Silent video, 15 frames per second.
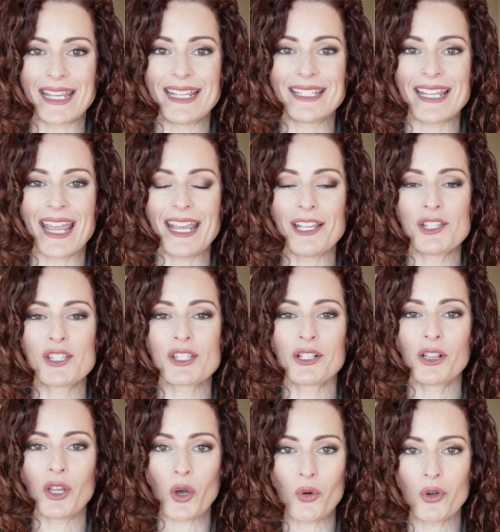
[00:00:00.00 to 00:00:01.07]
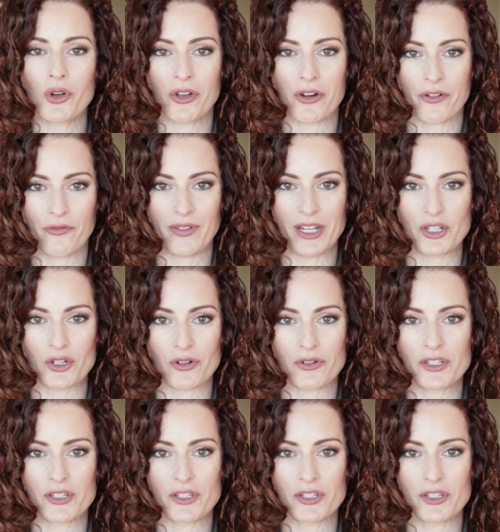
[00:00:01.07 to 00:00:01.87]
is a slow cooker feature.